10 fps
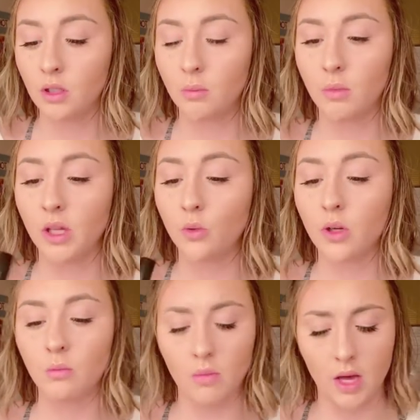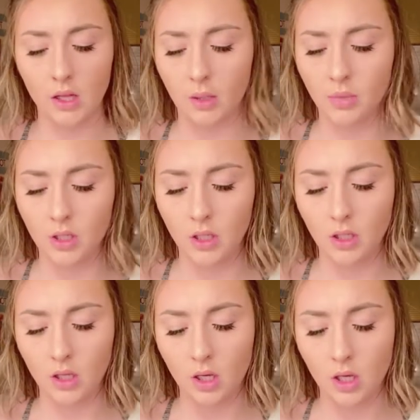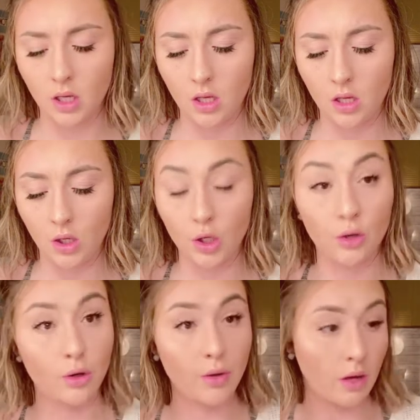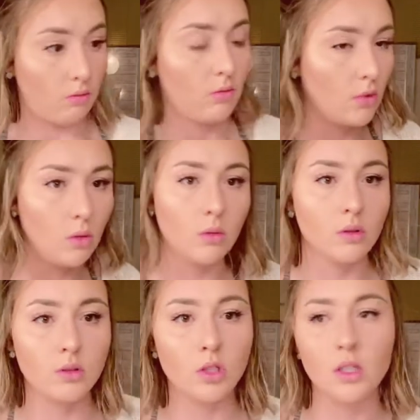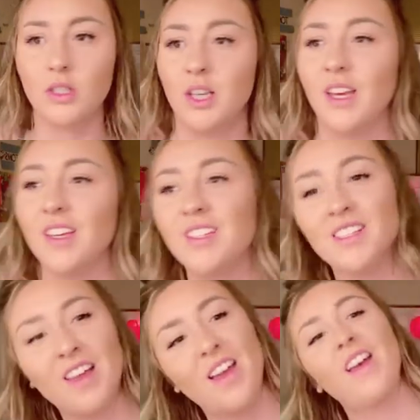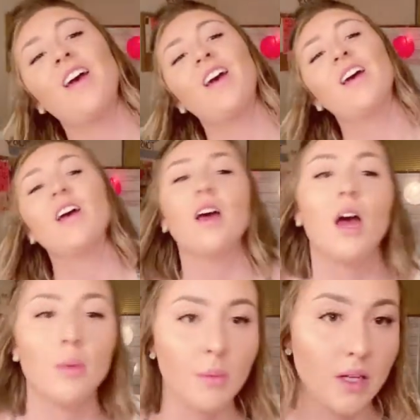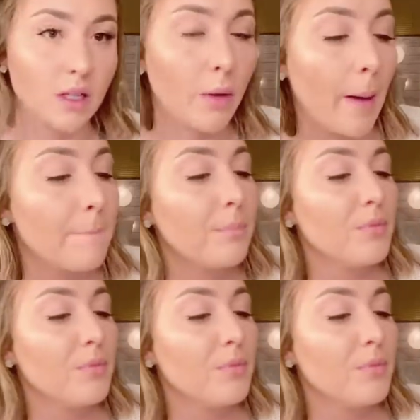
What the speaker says: liquid matte lipstick in Cocoa K. Oh, Jesus. I'm a mess. Okay.